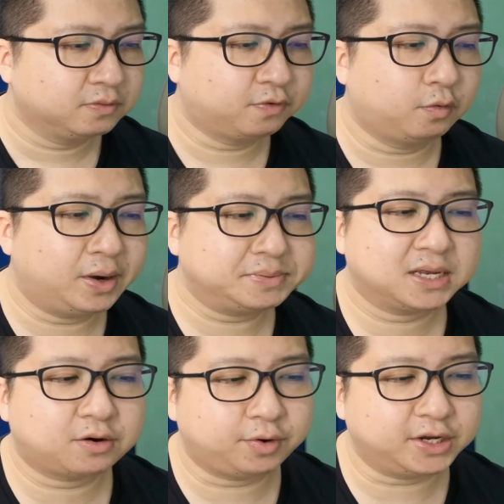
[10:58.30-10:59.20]
For
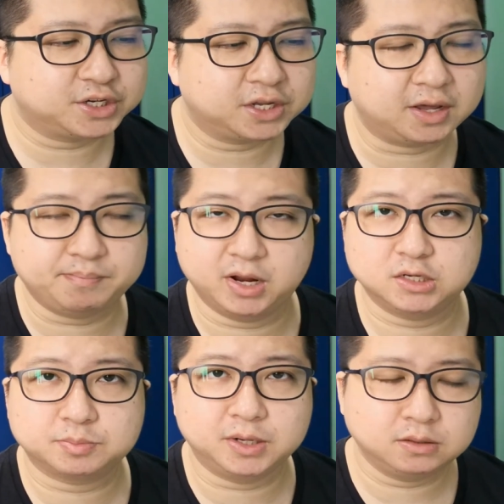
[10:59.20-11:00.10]
website creation and
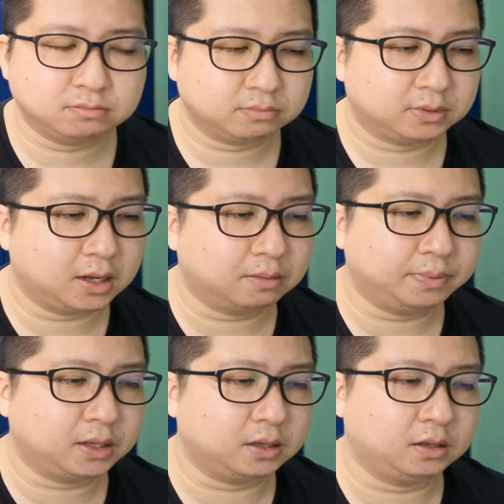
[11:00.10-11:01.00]
management, that will
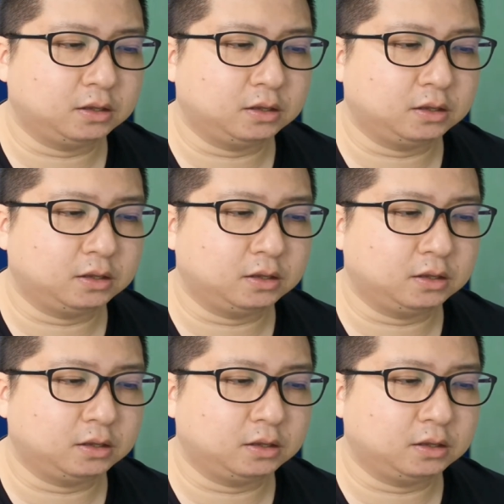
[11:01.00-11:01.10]
be